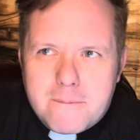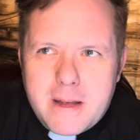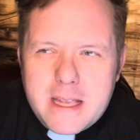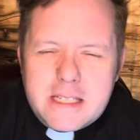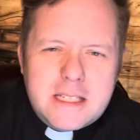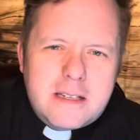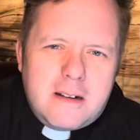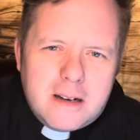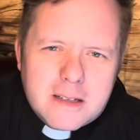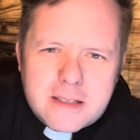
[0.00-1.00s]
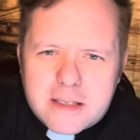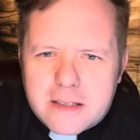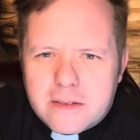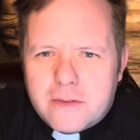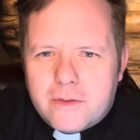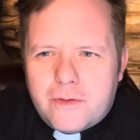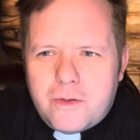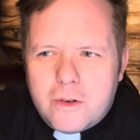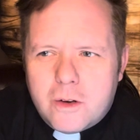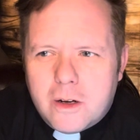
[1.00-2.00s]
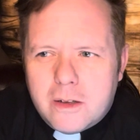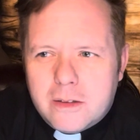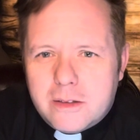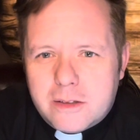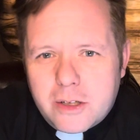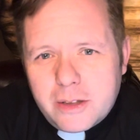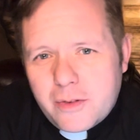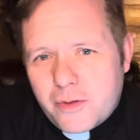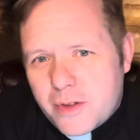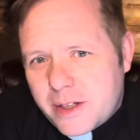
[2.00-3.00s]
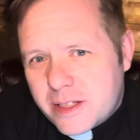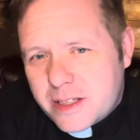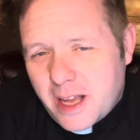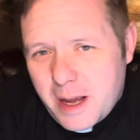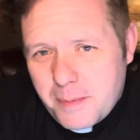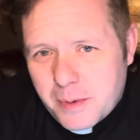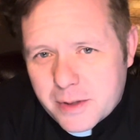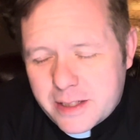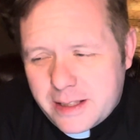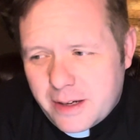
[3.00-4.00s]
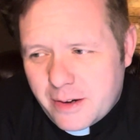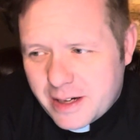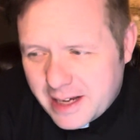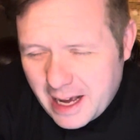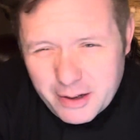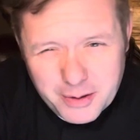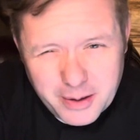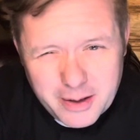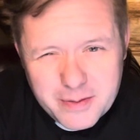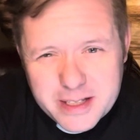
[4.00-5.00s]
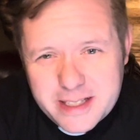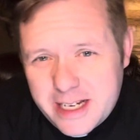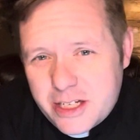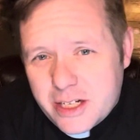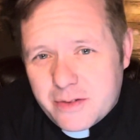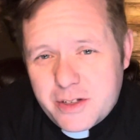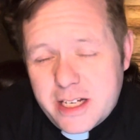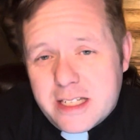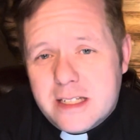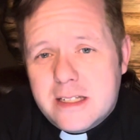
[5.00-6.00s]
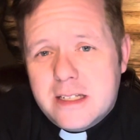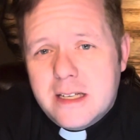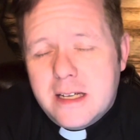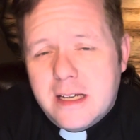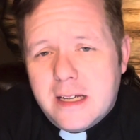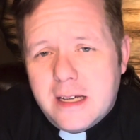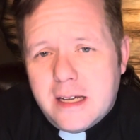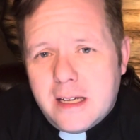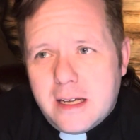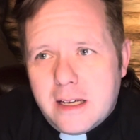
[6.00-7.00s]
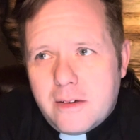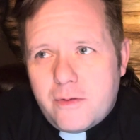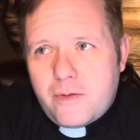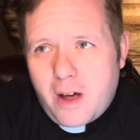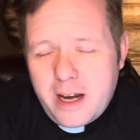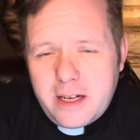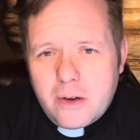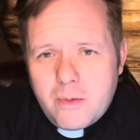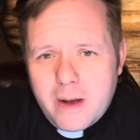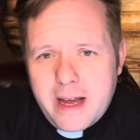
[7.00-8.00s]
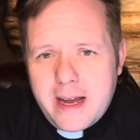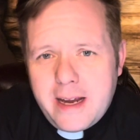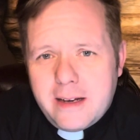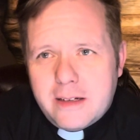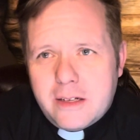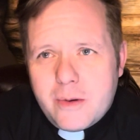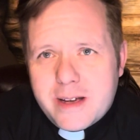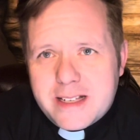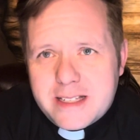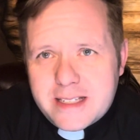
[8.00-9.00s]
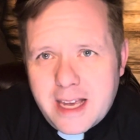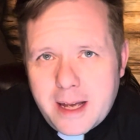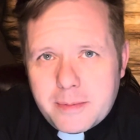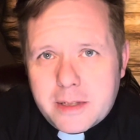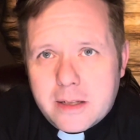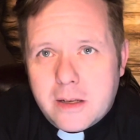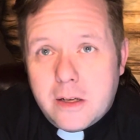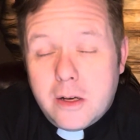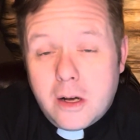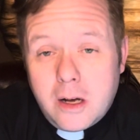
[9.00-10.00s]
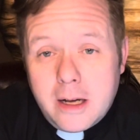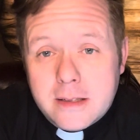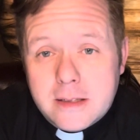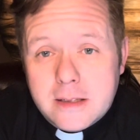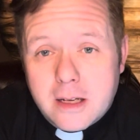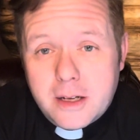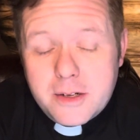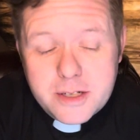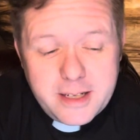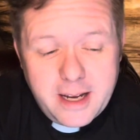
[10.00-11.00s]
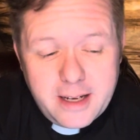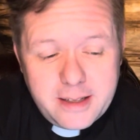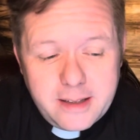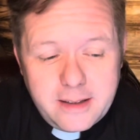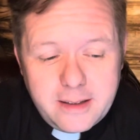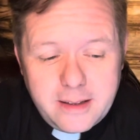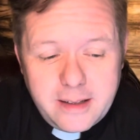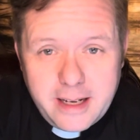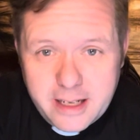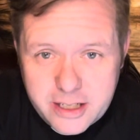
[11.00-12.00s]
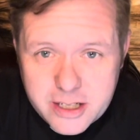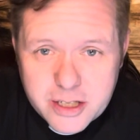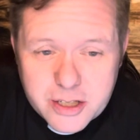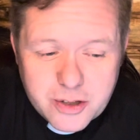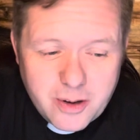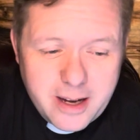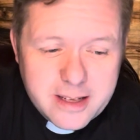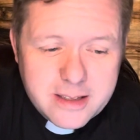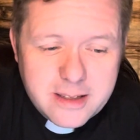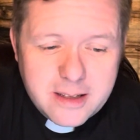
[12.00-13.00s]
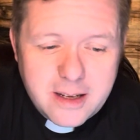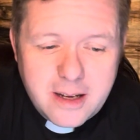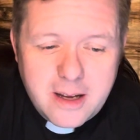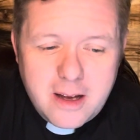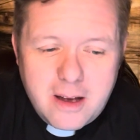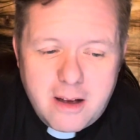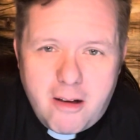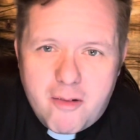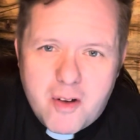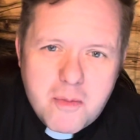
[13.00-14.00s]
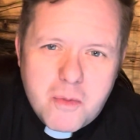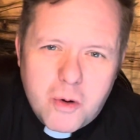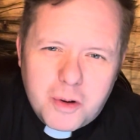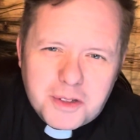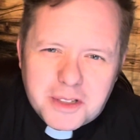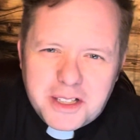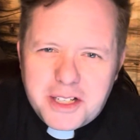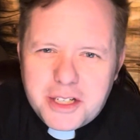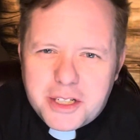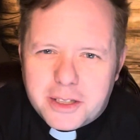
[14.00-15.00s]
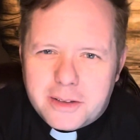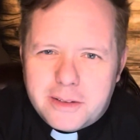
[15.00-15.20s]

it starts for certainly for the disciples in their encountering of this teaching of Jesus, finding a way to accept God's understanding in Jesus Christ of our mortal condition.